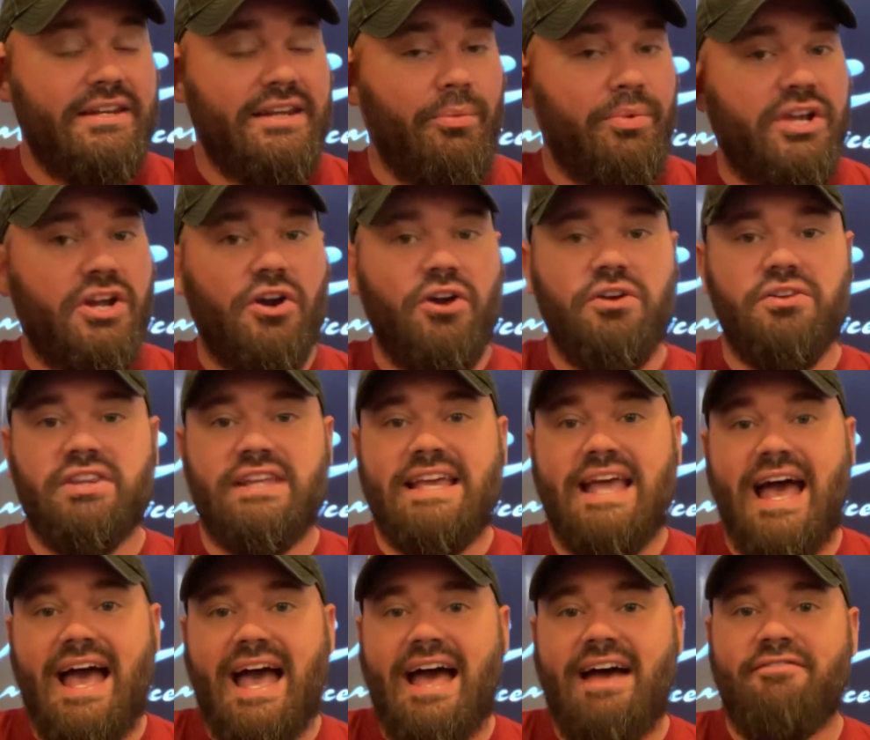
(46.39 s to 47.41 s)
Now, we currently
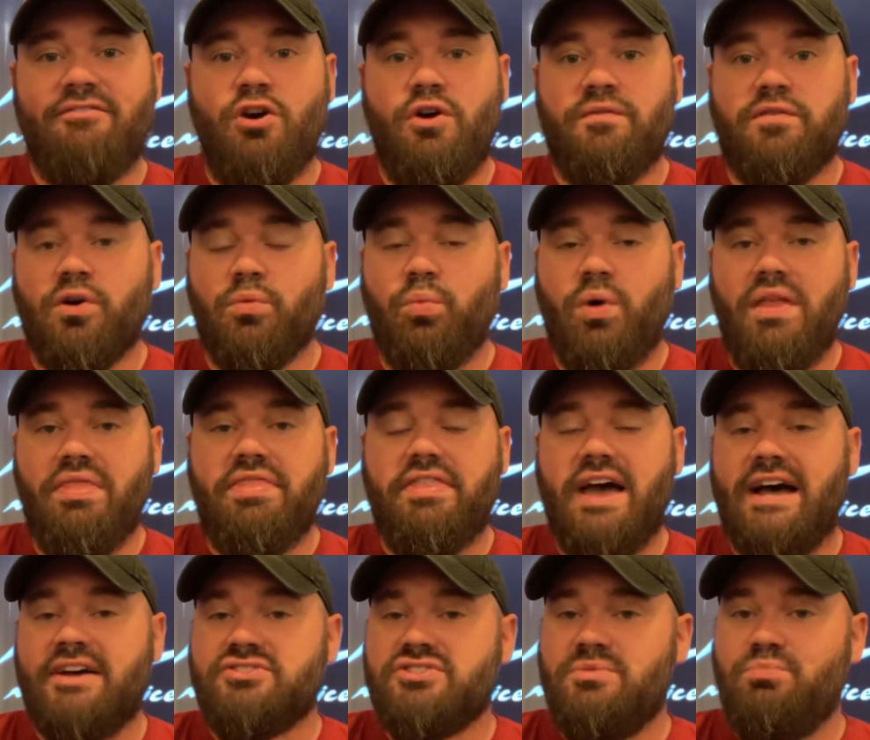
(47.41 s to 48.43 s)
have over
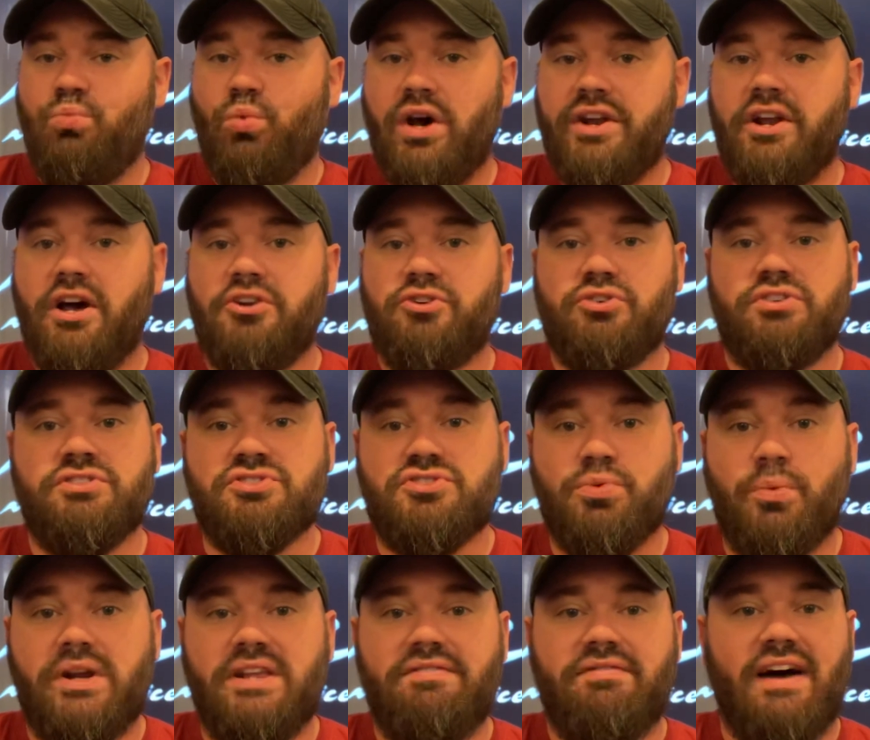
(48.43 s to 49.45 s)

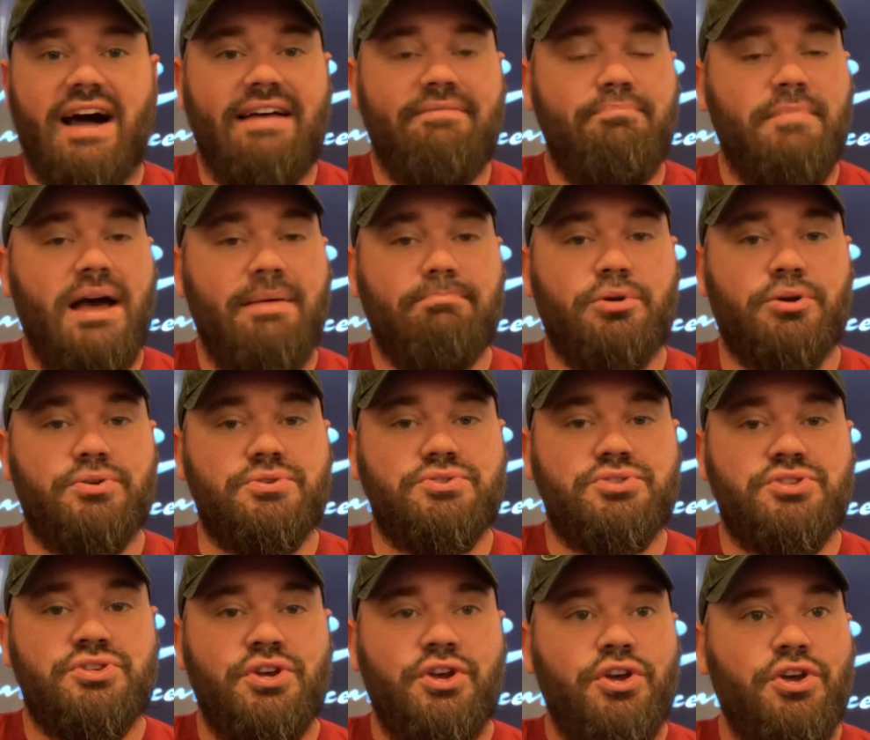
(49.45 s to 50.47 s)
1,125
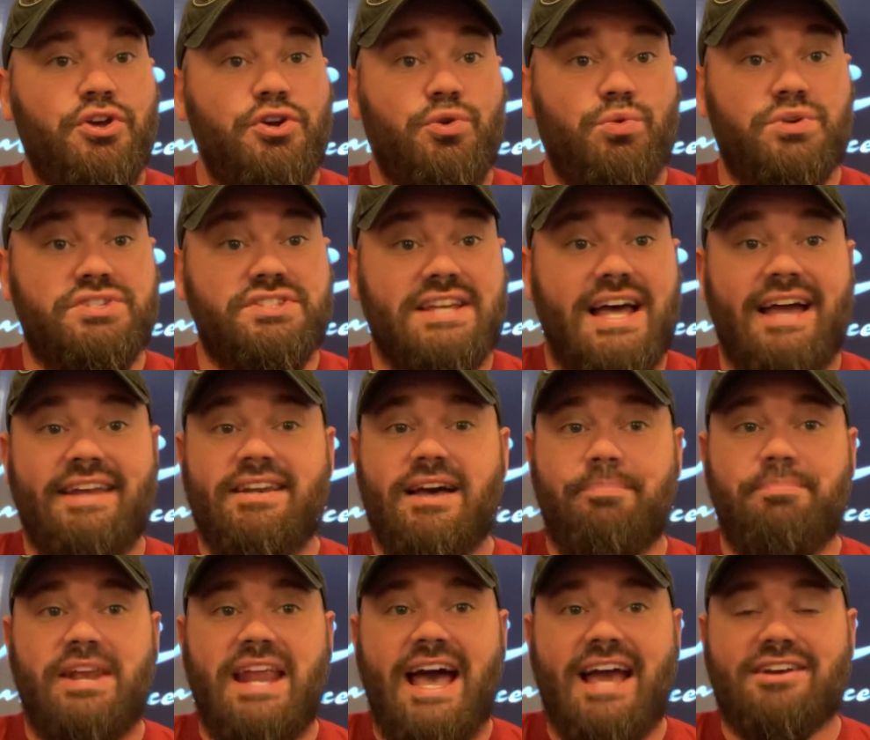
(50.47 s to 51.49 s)
members who are signed
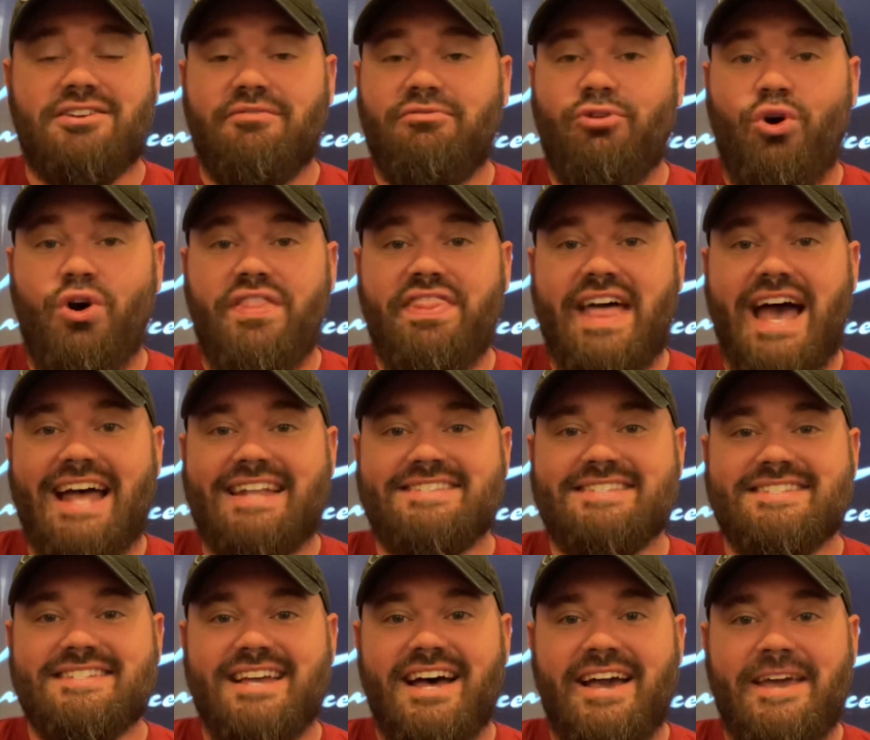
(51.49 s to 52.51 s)
up and active on that
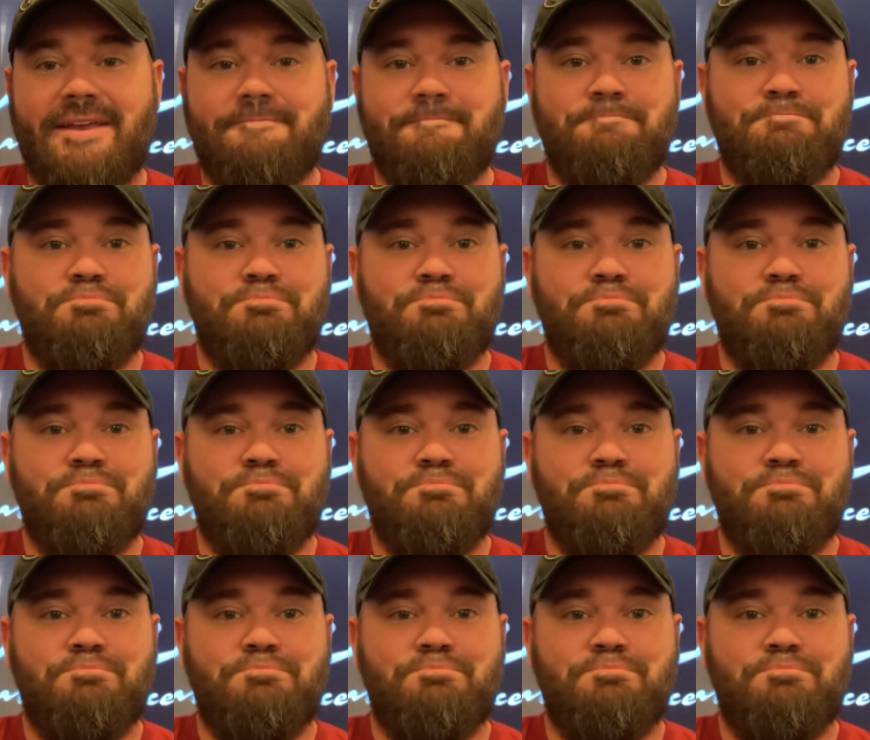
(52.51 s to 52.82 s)
site.